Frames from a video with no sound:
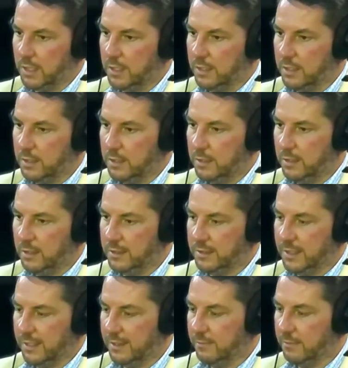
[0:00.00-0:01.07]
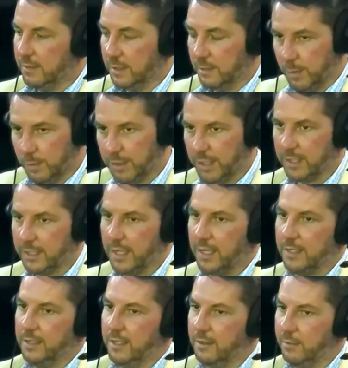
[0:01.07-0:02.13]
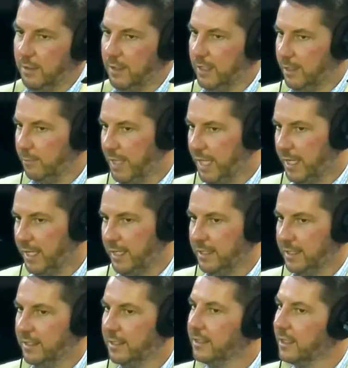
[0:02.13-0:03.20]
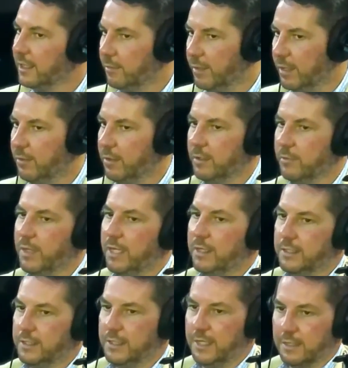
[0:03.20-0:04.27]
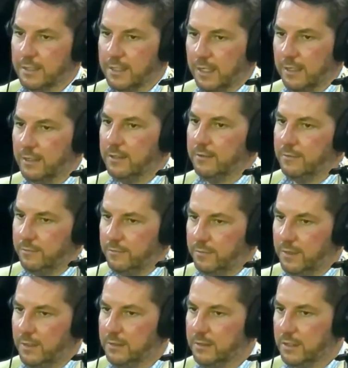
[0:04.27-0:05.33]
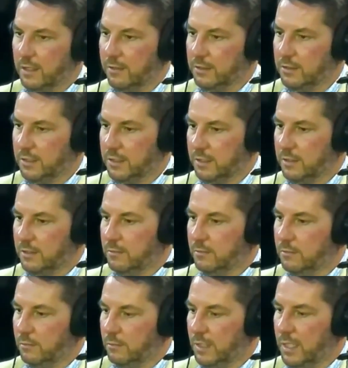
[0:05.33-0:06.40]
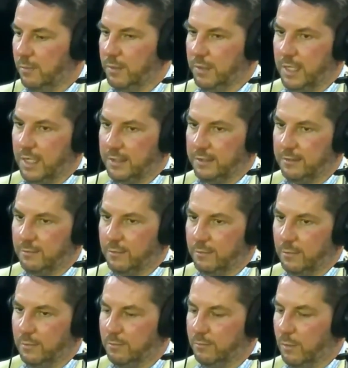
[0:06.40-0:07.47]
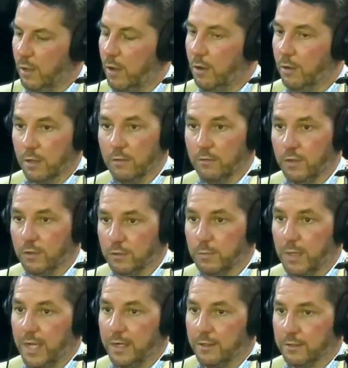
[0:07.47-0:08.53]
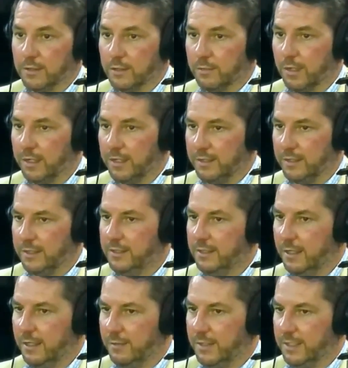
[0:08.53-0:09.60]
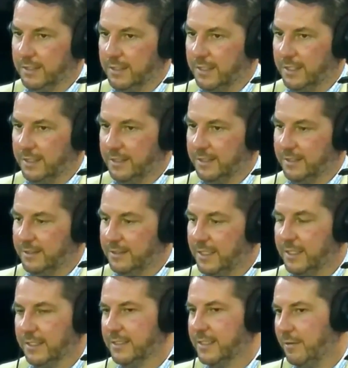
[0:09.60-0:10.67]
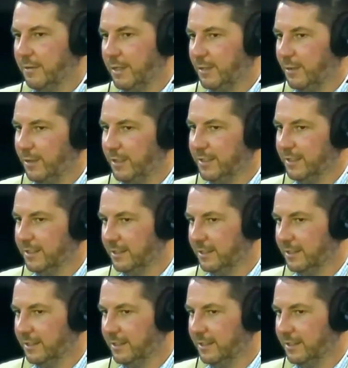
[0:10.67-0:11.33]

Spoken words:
And it's like, well, I'm going to remember that guy. Even though he didn't buy it, he may want to buy this next thing. Right. So it's just keeping that log of those buyers, right? And taking the time to do it.